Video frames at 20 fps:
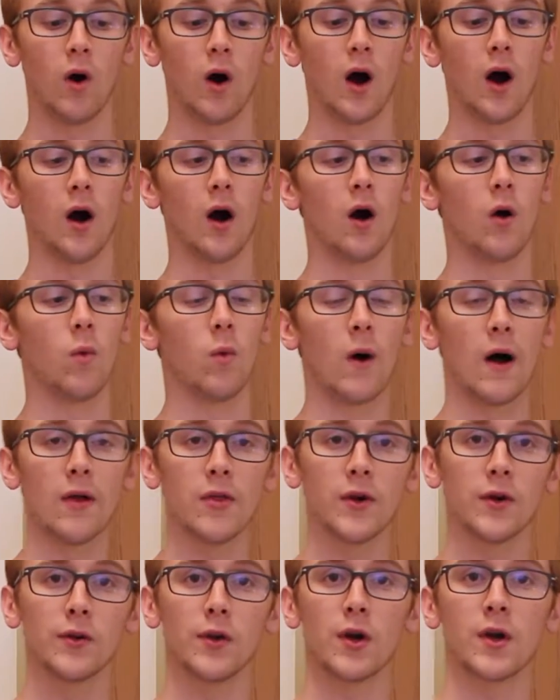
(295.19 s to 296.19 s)
While
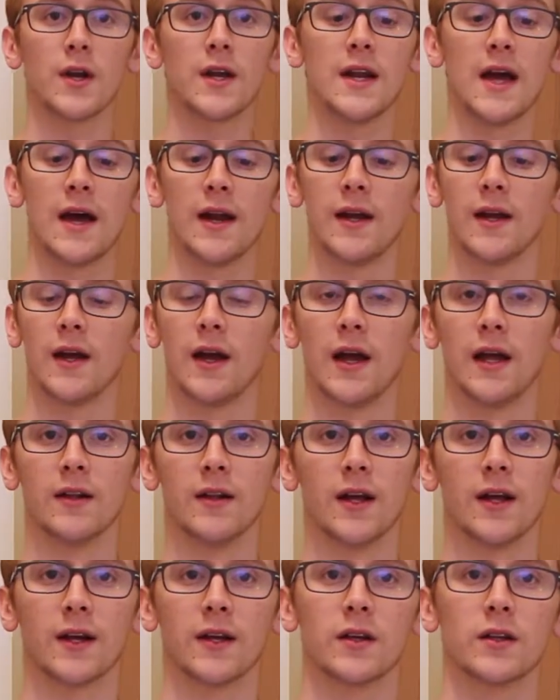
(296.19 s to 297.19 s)
they're looking at it and
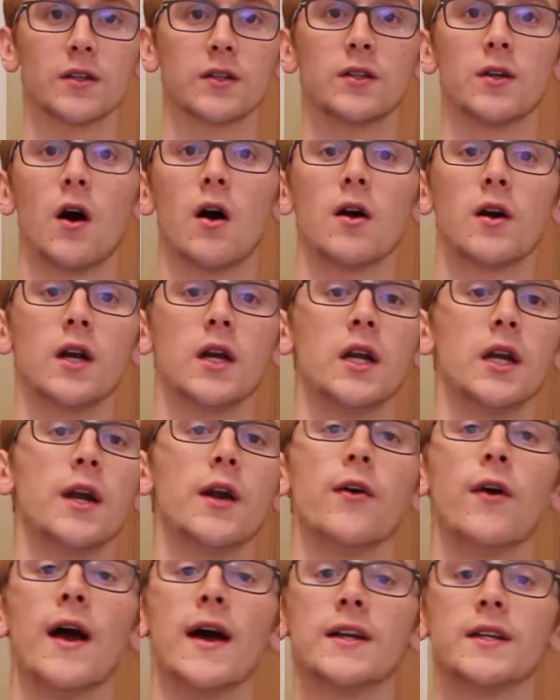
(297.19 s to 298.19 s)
like talking,
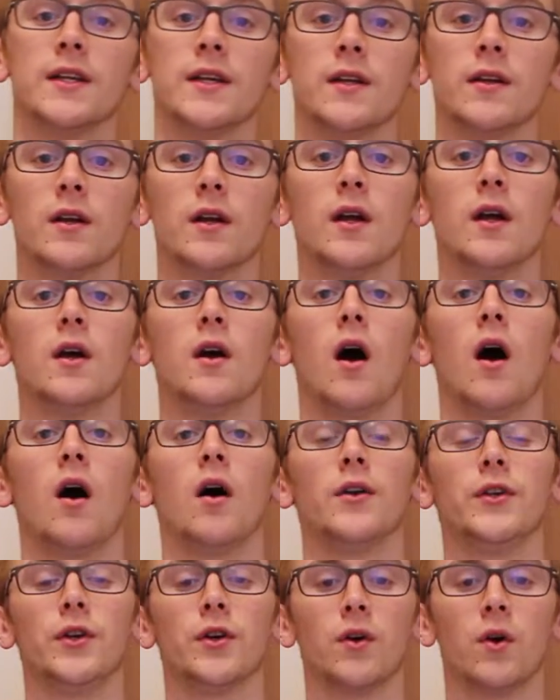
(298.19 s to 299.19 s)
interacting,
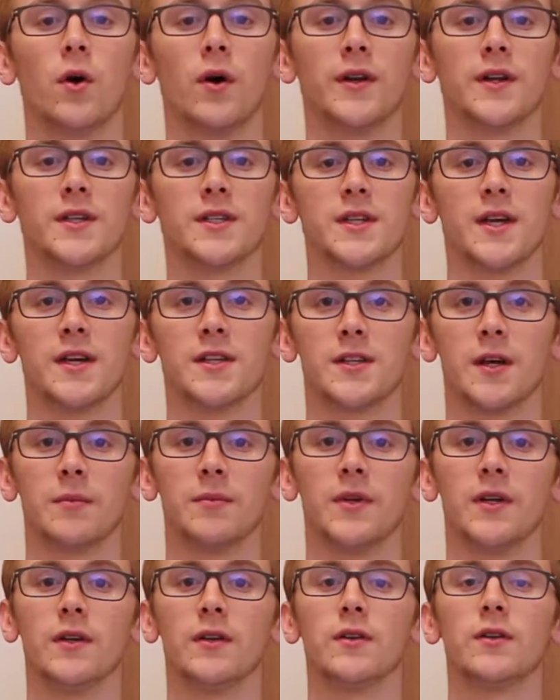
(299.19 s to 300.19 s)
you're going to say
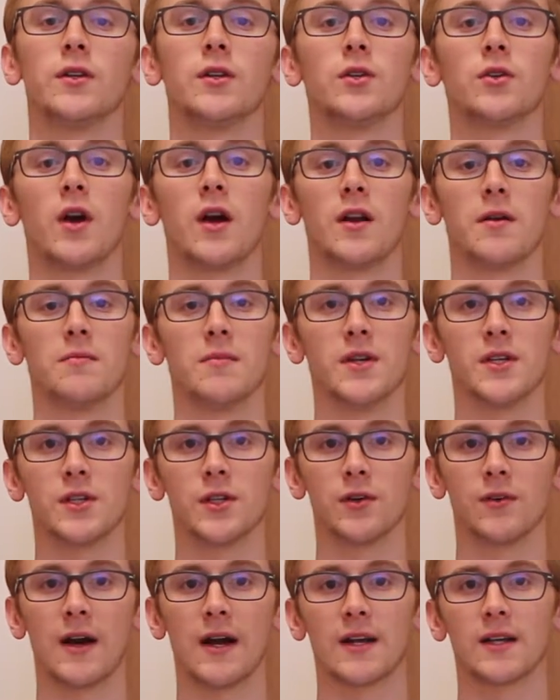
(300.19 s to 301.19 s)
something to try to
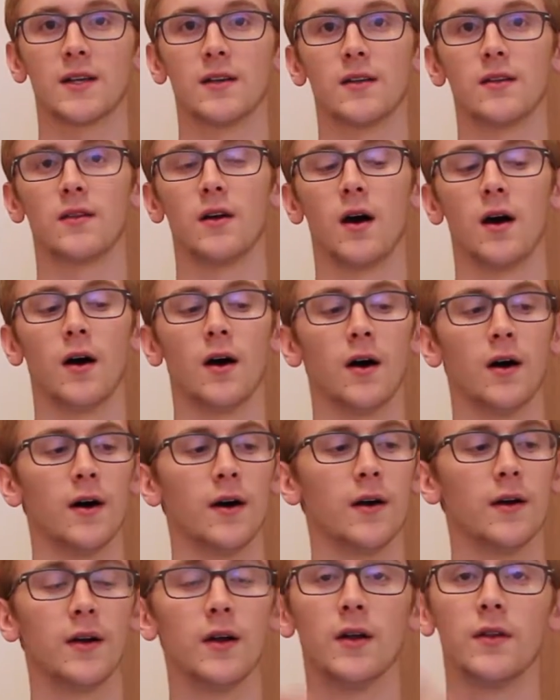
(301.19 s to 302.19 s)
misdirect
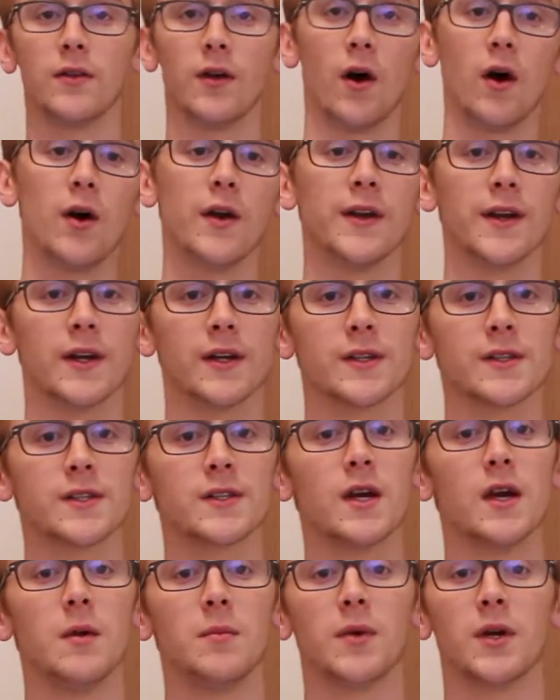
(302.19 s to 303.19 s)
the
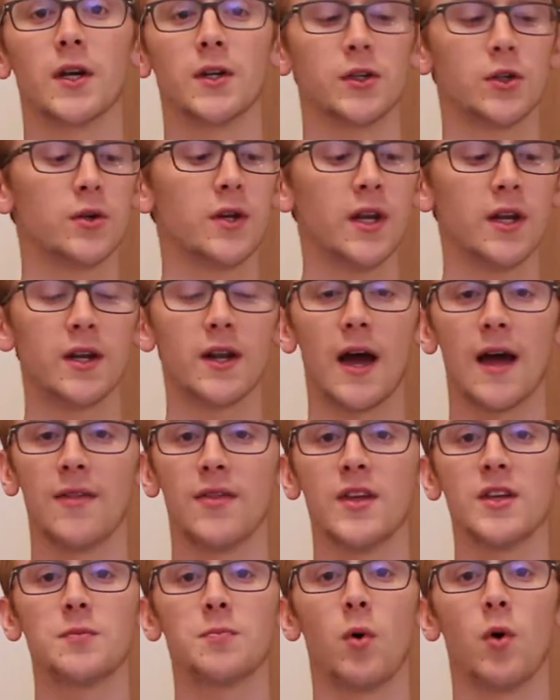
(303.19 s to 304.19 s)
audience, because you need
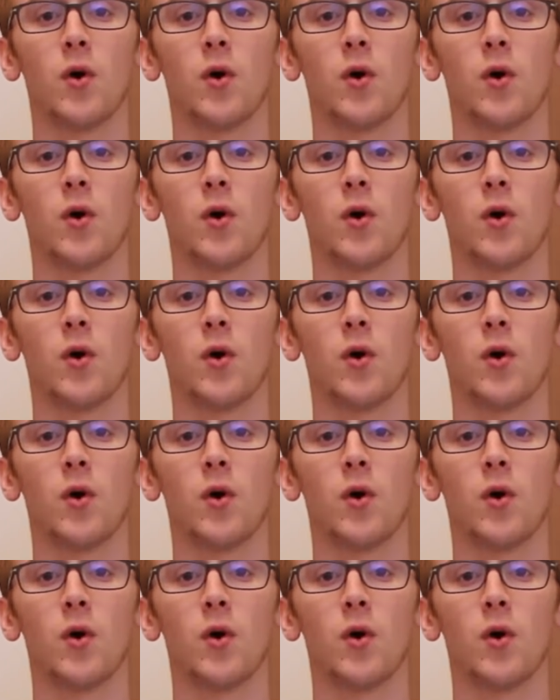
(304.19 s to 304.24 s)
at this